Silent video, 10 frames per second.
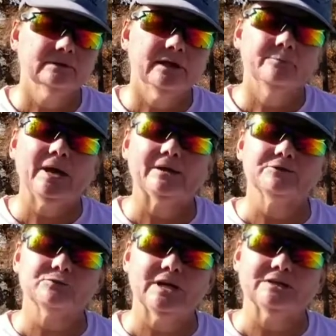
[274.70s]
Paddles
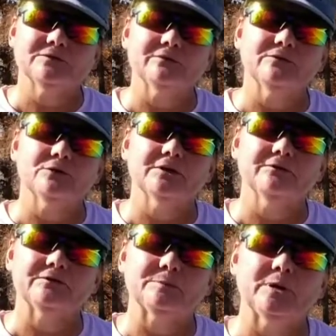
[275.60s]
range from $40
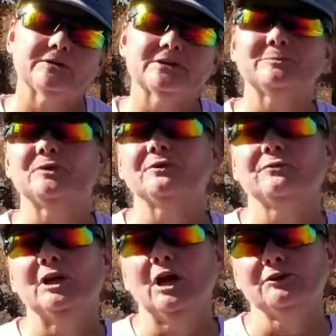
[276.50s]
to $50 up to
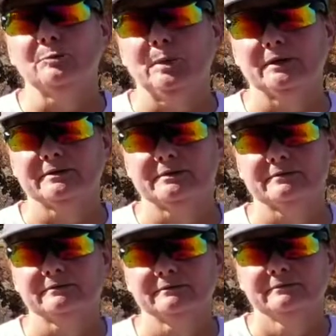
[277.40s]
$300.
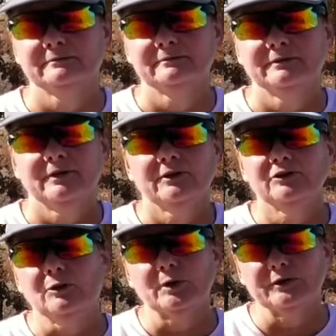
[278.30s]
You
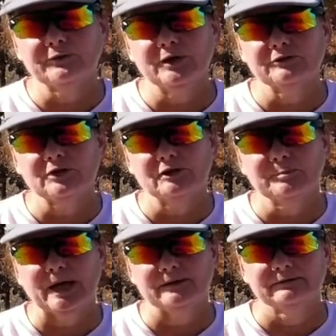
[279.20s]
don't want a $300
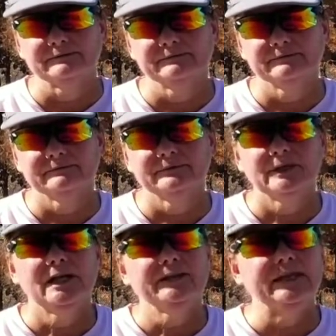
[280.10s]
paddle.
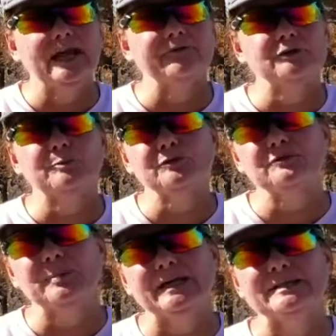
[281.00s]
The average person
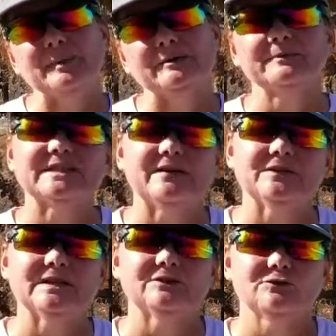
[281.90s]
pays about
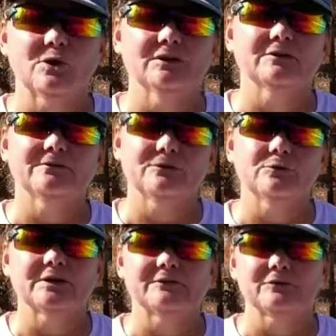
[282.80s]
$70 to
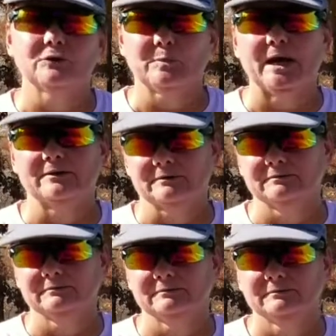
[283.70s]
$140 for their paddle.
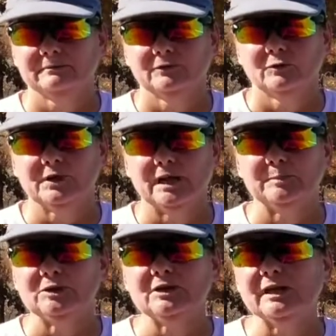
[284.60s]
Okay,
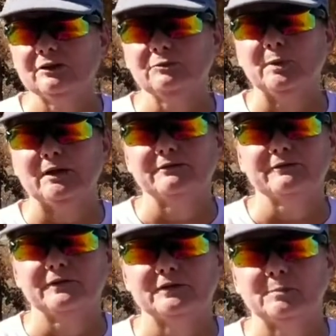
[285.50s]
but you can get a good paddle for
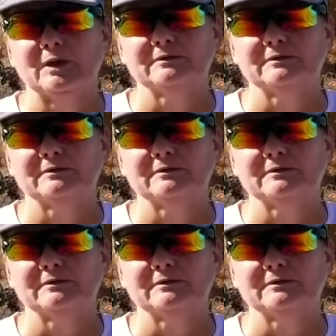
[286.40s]
$50.